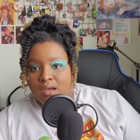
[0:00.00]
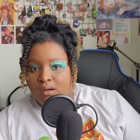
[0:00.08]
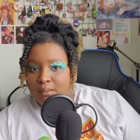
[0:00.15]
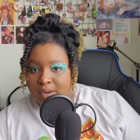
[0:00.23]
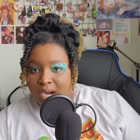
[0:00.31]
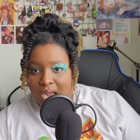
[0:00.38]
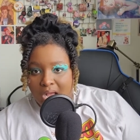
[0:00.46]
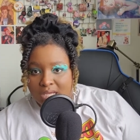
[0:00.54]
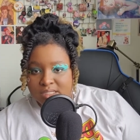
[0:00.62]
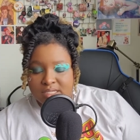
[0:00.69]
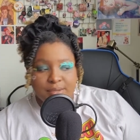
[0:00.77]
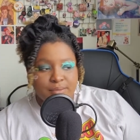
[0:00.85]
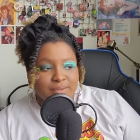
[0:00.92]

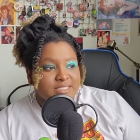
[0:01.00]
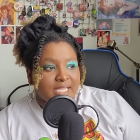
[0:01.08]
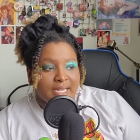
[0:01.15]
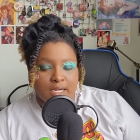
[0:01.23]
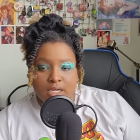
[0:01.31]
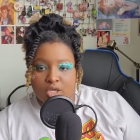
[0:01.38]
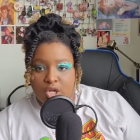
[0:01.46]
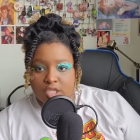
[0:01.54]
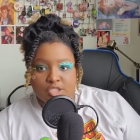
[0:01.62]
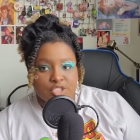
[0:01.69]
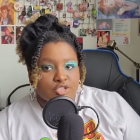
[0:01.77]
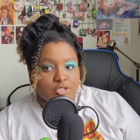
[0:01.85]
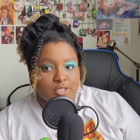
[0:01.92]
Bruh, he was standing
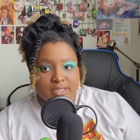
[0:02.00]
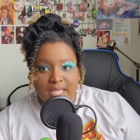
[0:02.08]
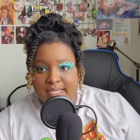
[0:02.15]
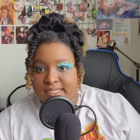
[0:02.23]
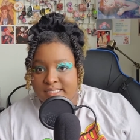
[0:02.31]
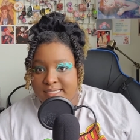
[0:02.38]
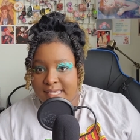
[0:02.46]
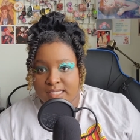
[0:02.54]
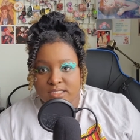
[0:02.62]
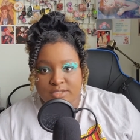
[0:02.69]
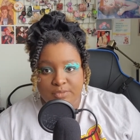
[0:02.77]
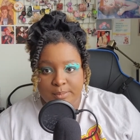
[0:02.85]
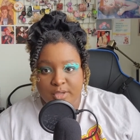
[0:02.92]
across the street like he's
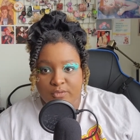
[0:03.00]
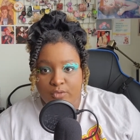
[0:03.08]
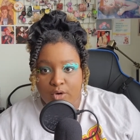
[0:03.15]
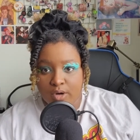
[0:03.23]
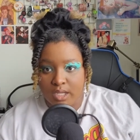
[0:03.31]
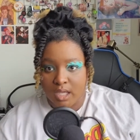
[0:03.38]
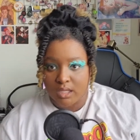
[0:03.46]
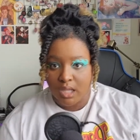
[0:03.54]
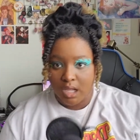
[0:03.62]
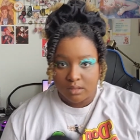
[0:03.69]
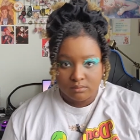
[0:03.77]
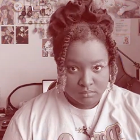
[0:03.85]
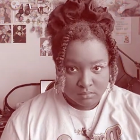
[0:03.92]
Cassie from Euphoria, like...